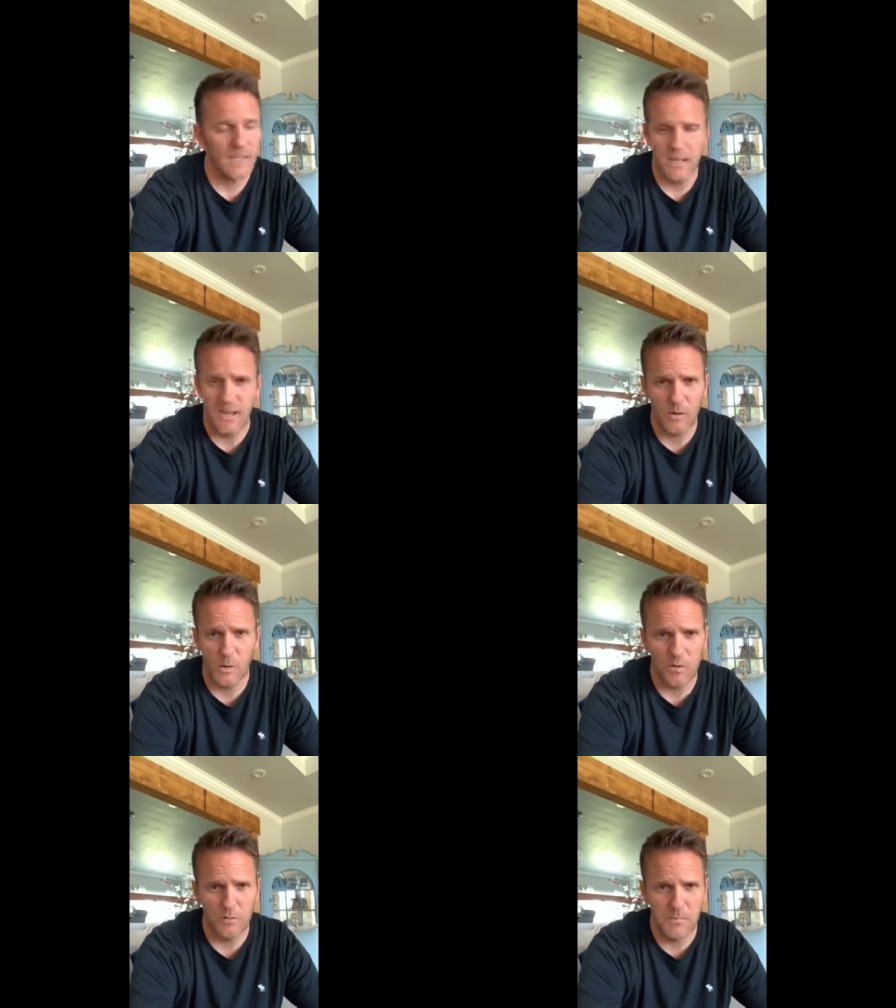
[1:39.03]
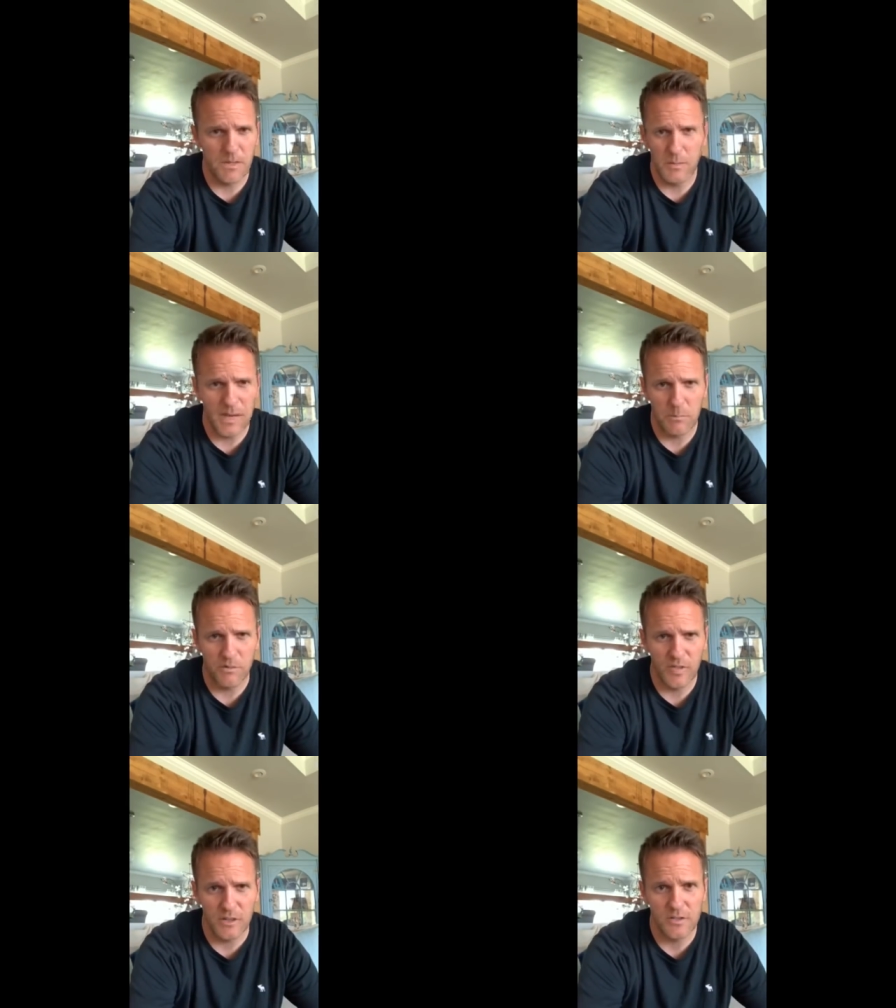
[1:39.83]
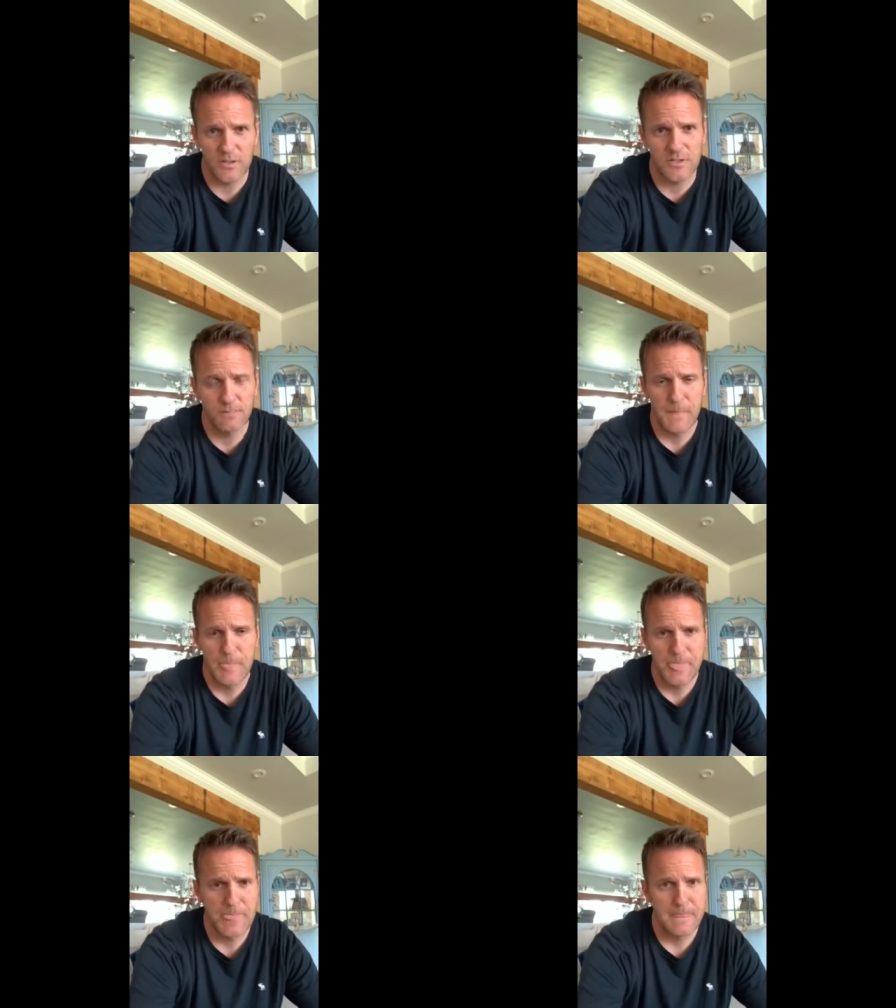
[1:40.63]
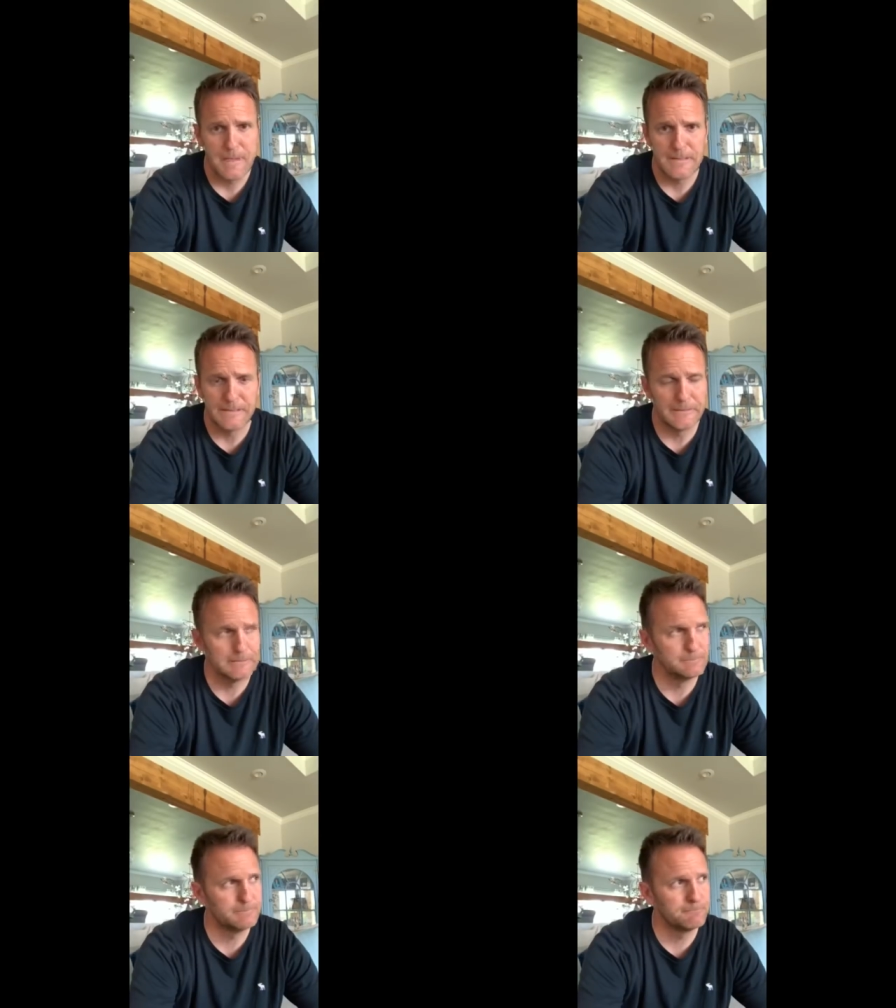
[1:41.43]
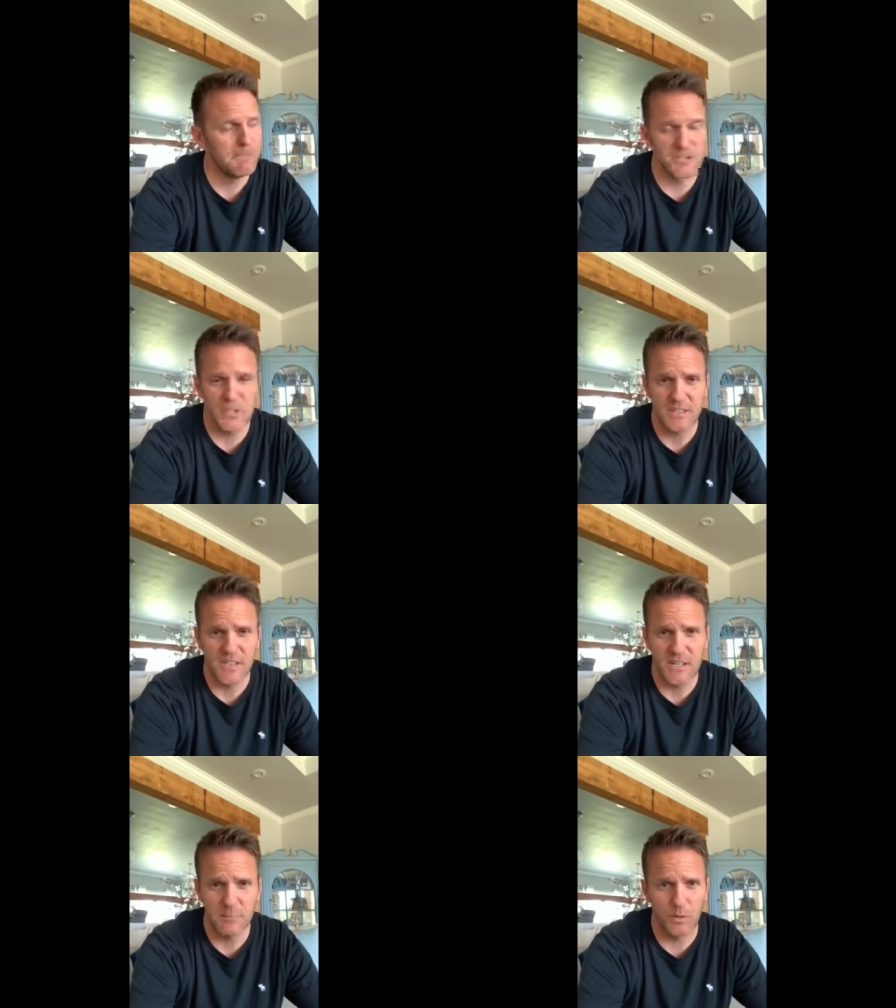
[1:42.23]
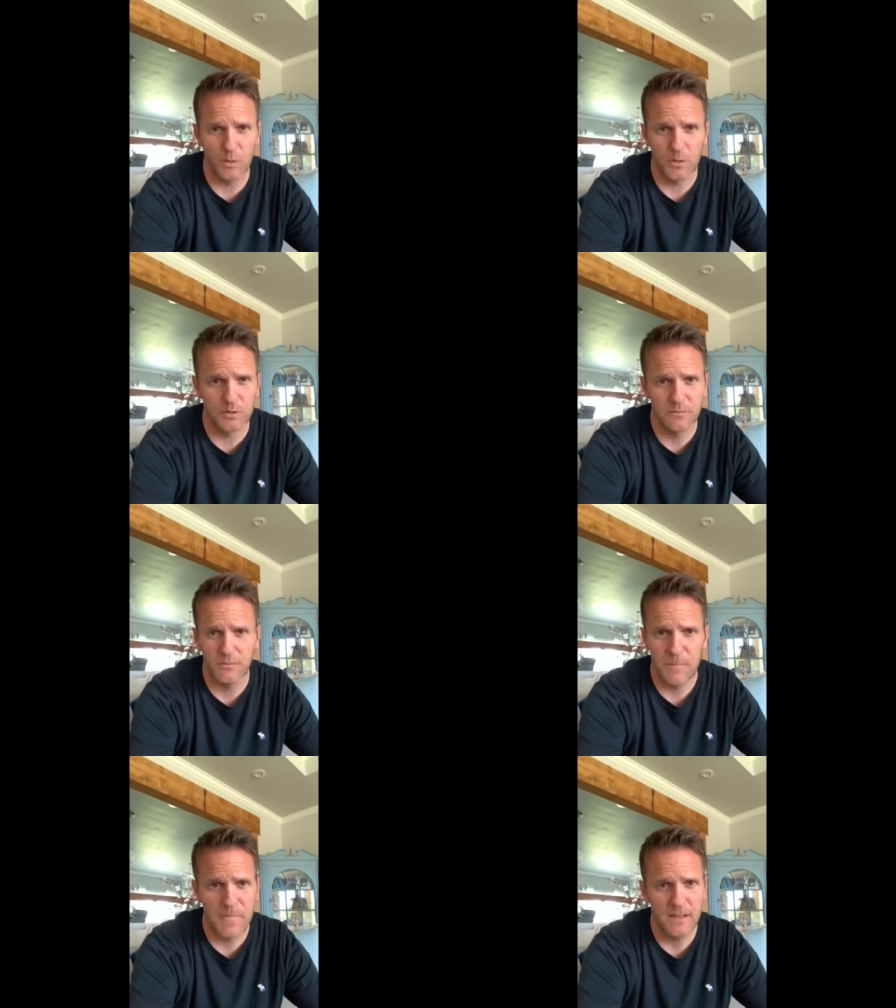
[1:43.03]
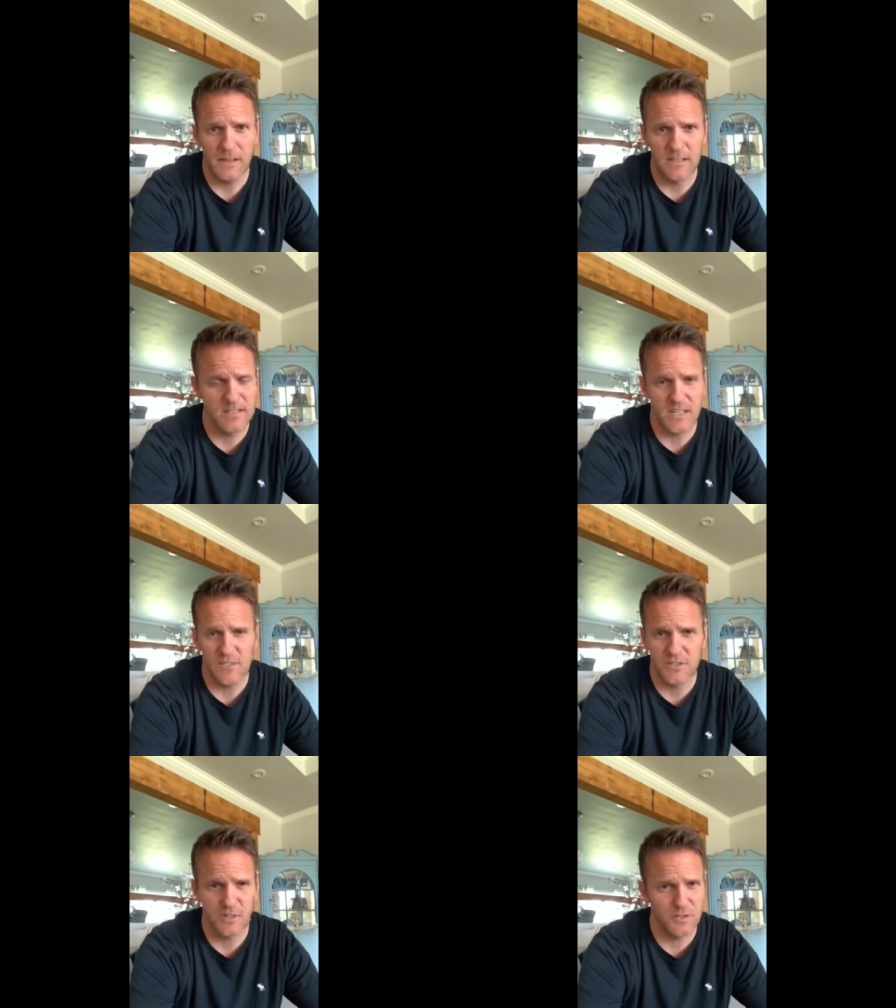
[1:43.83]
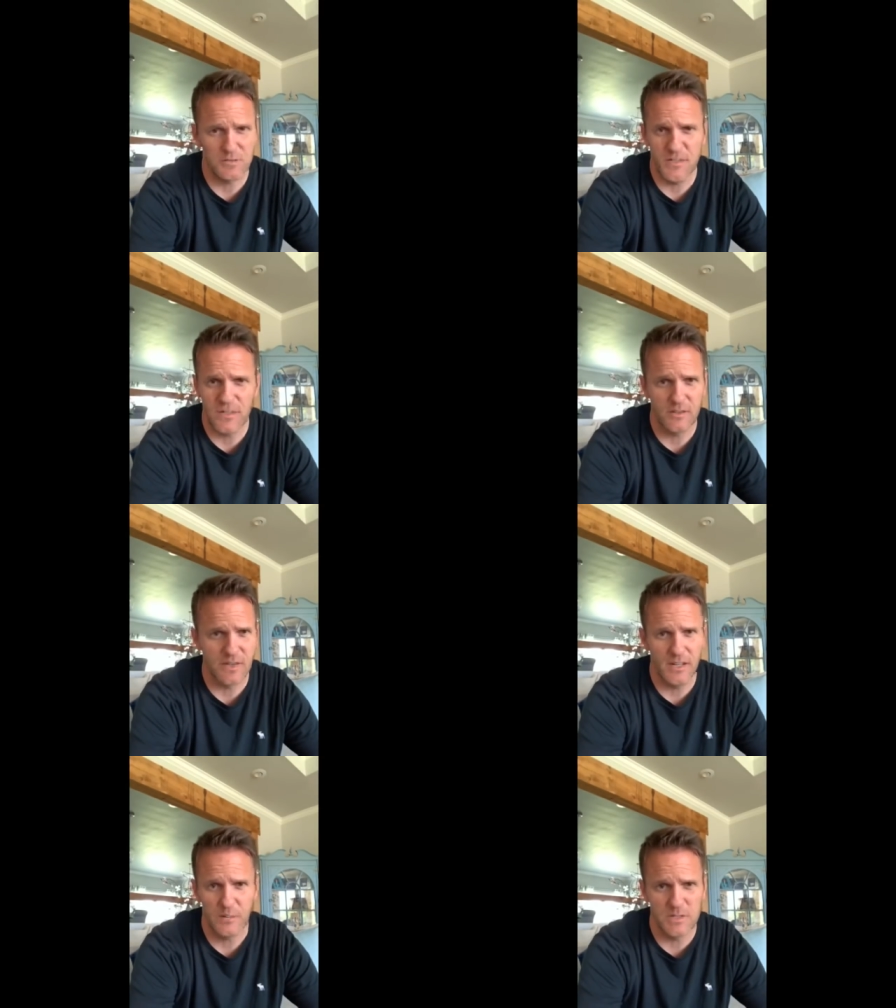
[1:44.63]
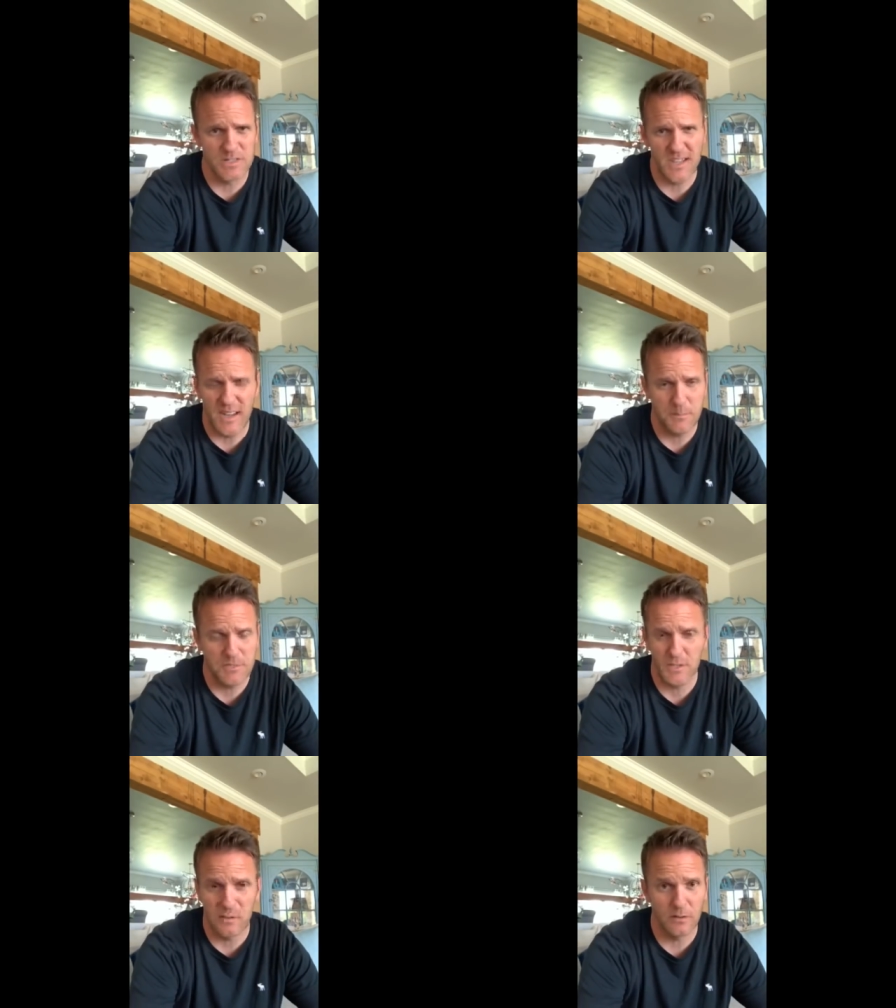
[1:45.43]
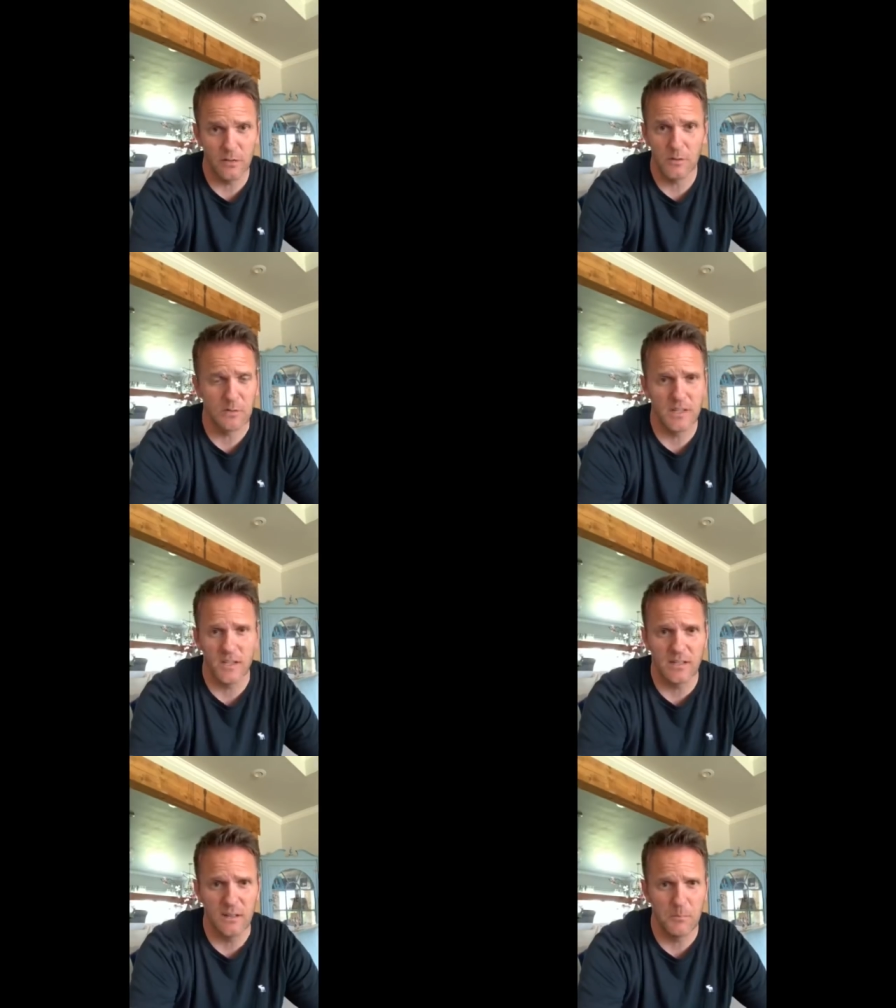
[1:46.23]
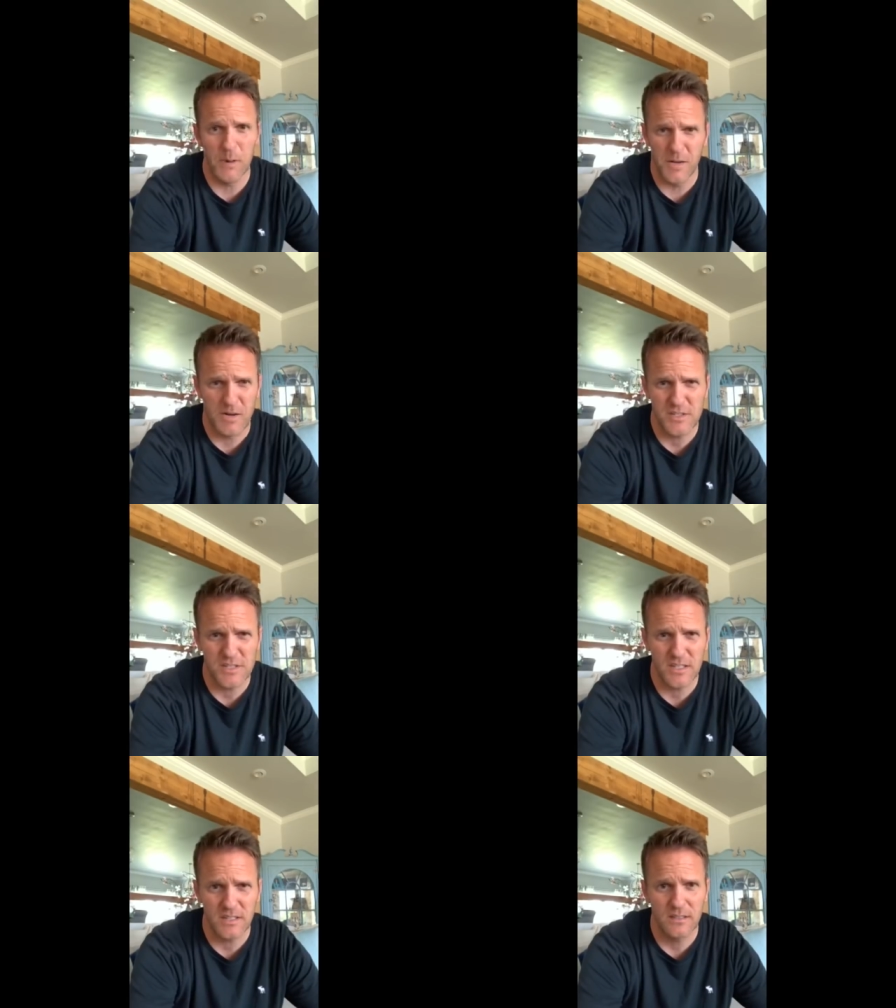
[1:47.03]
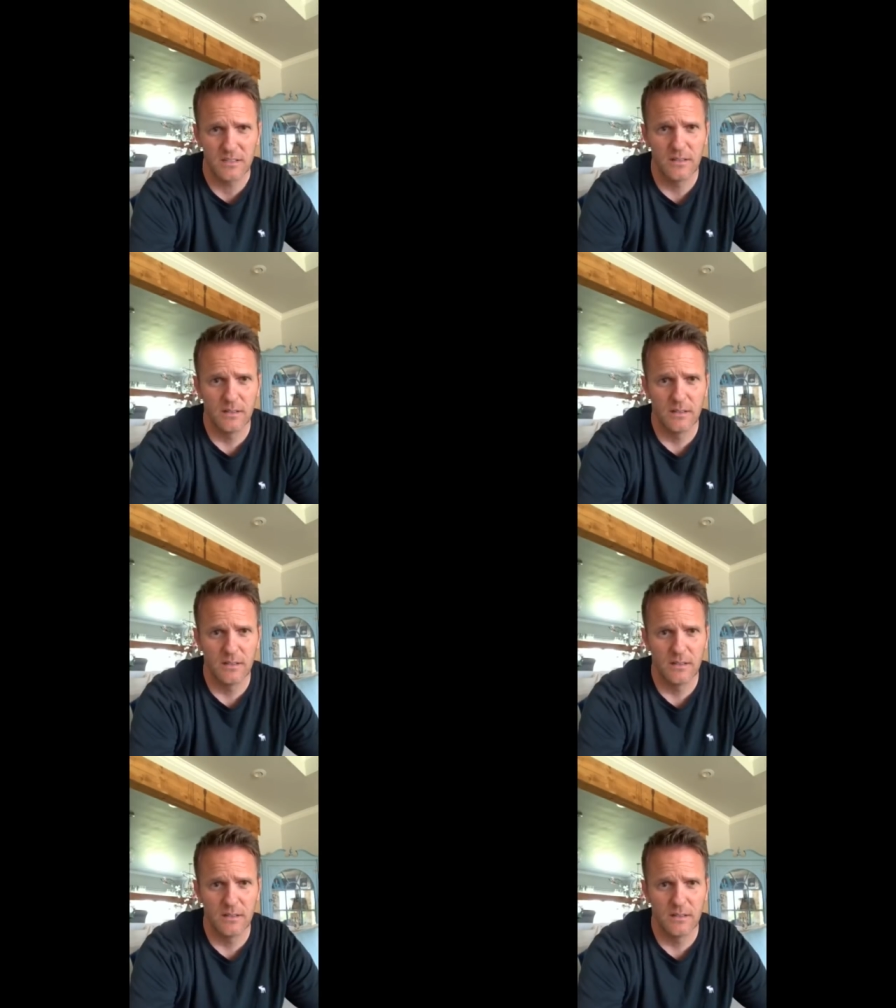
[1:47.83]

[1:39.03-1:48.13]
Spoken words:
He can't quote a Bible verse. The stunt that he pulled at St. Joseph's the other day was absolutely embarrassing.